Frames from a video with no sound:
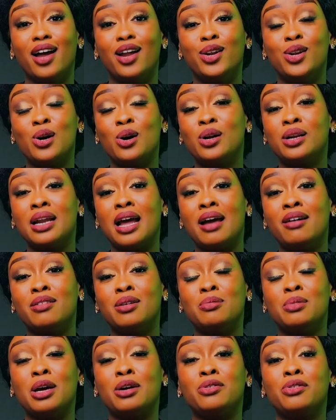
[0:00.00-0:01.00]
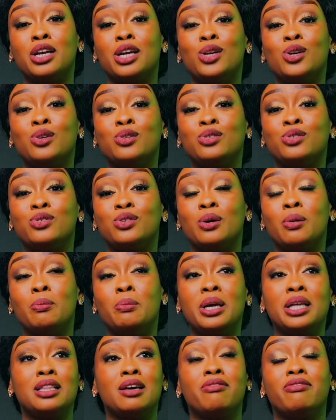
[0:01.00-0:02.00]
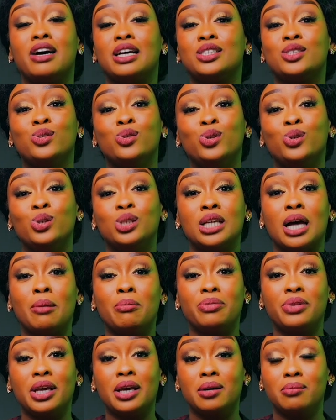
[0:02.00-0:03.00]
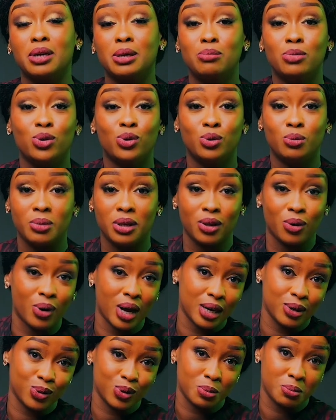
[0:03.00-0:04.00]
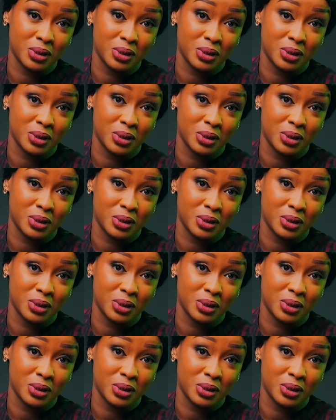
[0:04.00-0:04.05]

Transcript: Don't ever be afraid of being the first to do something. Maybe you'll be the one who's